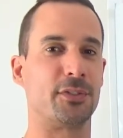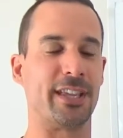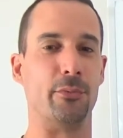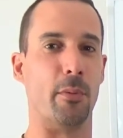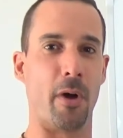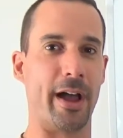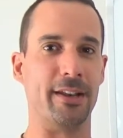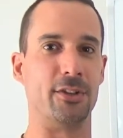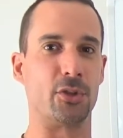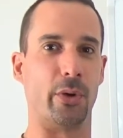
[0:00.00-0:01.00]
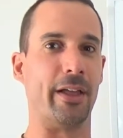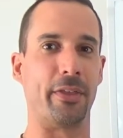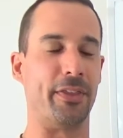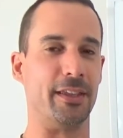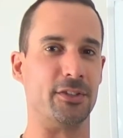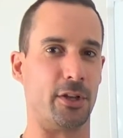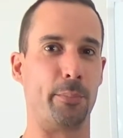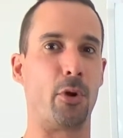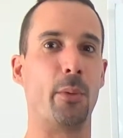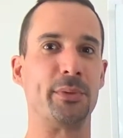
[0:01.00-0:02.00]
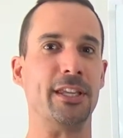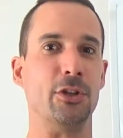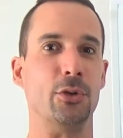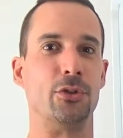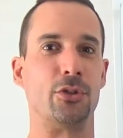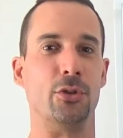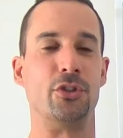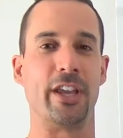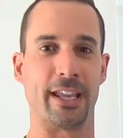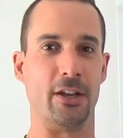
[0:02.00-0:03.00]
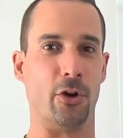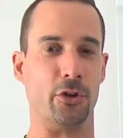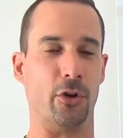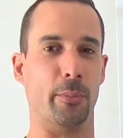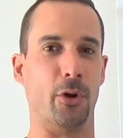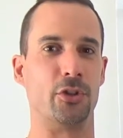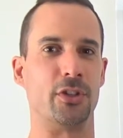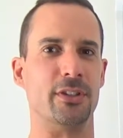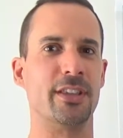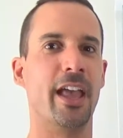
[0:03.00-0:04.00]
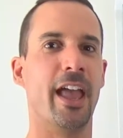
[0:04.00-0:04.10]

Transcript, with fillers: say, reminders or other things that are prompting you to check in on your emotions,